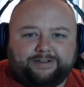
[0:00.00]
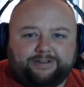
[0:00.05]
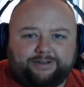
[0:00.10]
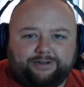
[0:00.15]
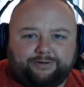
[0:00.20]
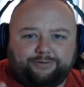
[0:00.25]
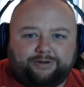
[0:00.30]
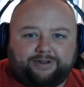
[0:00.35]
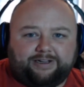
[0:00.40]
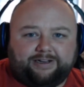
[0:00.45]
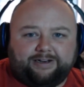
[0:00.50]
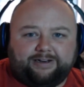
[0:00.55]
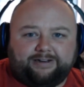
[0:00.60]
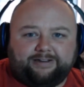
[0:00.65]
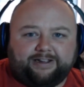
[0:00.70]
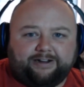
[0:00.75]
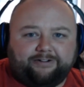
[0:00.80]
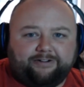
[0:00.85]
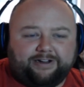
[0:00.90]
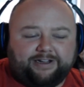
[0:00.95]
were in
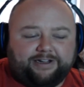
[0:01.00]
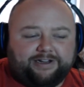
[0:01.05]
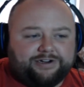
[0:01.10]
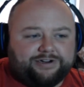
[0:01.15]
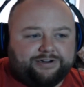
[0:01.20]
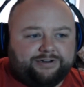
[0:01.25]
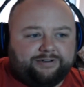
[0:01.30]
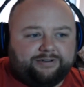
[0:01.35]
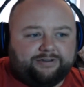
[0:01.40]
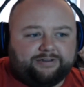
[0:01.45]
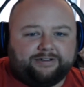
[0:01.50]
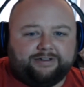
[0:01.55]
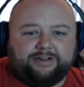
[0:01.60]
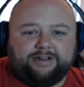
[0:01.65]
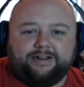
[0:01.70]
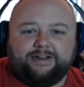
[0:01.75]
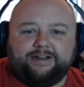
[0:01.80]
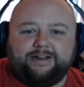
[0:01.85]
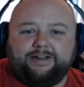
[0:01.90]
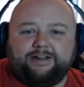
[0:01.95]
interrogations.
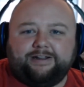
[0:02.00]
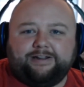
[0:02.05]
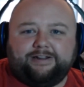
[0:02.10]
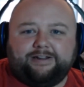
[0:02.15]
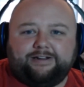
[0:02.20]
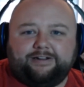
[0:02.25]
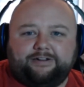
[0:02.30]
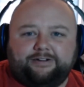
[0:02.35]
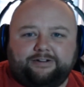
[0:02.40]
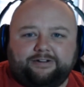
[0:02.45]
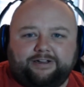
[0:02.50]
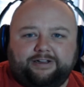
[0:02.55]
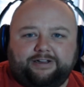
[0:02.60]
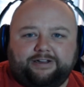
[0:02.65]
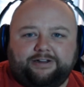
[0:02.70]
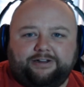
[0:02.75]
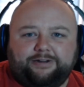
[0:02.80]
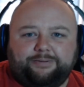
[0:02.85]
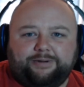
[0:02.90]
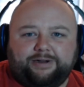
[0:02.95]
It looked like
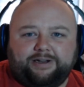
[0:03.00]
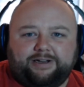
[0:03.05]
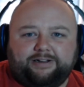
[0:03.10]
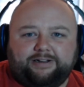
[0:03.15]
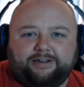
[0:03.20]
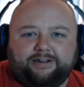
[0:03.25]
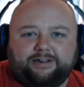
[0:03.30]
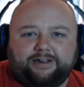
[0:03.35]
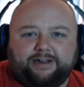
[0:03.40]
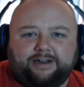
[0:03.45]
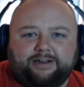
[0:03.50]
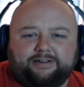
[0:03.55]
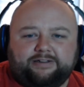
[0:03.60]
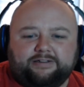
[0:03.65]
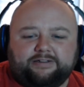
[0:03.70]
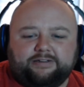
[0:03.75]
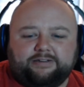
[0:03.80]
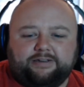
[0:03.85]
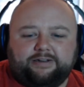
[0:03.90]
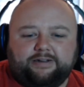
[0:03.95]
her behind the
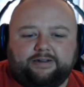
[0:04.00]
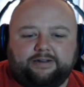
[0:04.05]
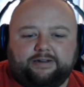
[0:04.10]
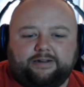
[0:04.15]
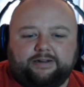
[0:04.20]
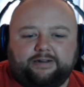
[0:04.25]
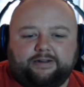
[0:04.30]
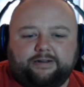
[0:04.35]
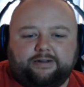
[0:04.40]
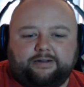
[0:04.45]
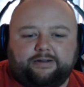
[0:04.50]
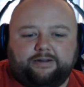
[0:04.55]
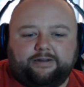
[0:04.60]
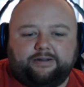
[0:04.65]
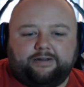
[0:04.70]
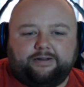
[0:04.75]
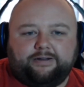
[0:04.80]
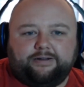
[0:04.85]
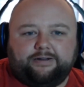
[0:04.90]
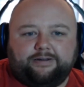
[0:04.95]
glass.
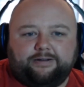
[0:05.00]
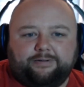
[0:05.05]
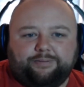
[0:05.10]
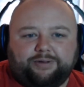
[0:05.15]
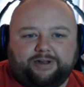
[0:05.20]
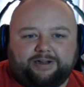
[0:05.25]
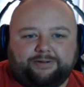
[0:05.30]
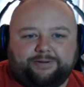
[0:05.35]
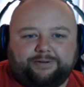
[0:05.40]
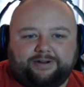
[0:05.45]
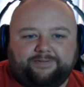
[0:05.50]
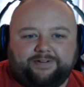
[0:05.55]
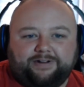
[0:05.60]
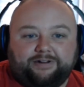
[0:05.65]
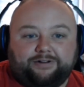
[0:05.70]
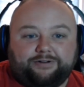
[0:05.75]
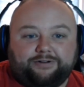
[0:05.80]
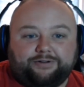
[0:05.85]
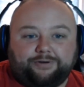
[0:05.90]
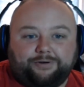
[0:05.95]
Uh, Black Panther
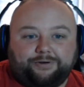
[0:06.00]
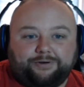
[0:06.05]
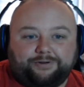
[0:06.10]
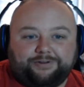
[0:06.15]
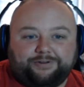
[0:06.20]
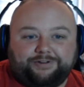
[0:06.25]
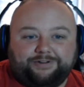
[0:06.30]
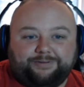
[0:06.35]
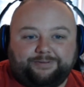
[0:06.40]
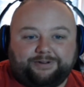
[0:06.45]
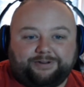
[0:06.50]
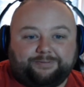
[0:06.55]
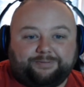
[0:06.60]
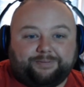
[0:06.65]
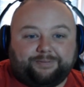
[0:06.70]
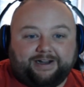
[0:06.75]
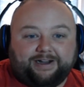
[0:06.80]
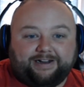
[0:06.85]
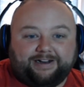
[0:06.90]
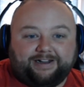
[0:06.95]
looks awesome, looks
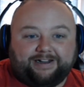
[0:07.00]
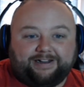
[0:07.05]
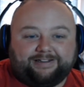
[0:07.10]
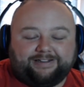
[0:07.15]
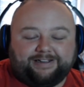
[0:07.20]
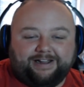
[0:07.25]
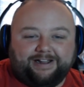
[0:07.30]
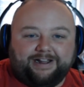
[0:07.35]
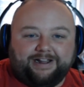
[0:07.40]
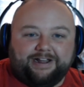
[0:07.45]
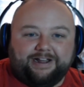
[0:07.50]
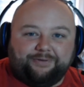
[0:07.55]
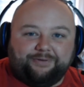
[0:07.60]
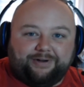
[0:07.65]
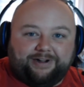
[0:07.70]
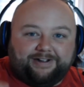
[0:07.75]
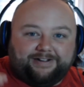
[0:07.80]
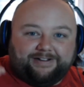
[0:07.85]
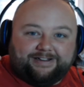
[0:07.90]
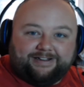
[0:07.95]
badass. Where
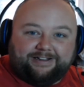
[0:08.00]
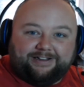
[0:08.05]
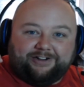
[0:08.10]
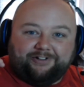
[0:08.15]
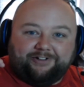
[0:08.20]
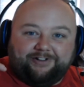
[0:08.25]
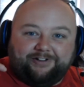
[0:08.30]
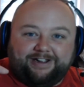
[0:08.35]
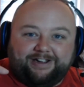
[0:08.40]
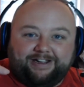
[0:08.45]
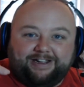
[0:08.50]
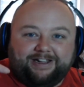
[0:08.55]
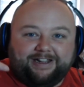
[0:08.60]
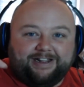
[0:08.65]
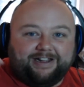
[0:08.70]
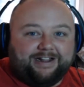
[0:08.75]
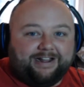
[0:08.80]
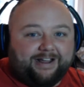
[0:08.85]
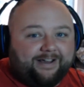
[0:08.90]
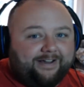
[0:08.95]
he's in the tree,
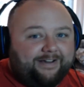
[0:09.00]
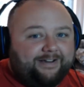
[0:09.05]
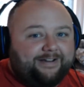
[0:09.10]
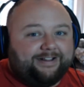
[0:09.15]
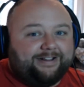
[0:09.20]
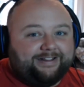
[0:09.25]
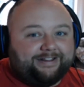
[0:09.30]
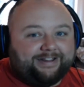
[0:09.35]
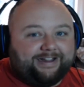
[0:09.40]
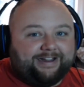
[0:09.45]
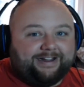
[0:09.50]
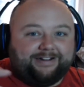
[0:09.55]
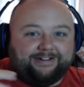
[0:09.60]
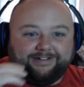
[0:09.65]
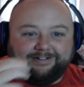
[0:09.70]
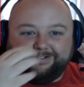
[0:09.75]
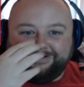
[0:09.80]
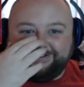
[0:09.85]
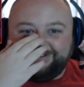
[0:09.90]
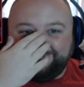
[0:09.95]
that
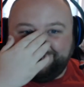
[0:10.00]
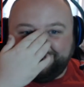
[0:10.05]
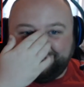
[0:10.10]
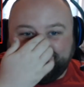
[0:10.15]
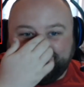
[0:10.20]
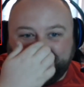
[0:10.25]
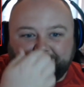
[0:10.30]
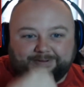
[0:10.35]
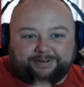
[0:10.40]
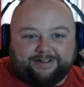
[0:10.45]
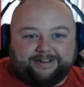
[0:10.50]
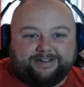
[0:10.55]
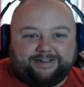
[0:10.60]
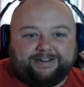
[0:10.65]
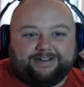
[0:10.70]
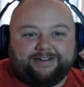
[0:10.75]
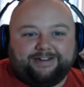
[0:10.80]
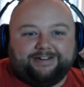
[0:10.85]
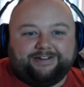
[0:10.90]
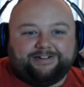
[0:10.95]
looks fucking epic.
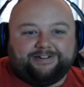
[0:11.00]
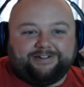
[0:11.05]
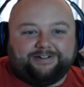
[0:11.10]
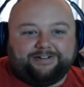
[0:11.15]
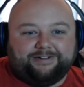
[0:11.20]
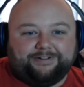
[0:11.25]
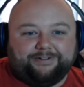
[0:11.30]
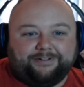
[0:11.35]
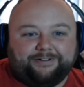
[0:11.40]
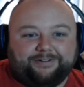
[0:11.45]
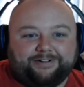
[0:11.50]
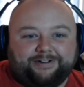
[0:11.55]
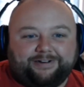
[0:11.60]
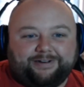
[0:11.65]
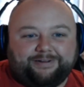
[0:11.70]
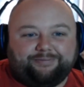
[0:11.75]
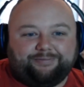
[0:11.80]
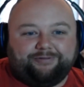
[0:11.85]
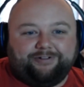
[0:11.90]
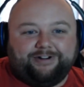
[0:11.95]
Just stalking his
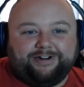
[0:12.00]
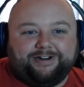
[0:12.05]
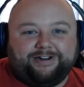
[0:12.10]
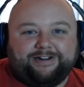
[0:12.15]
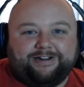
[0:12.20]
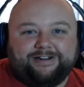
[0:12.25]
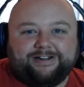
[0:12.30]
prey.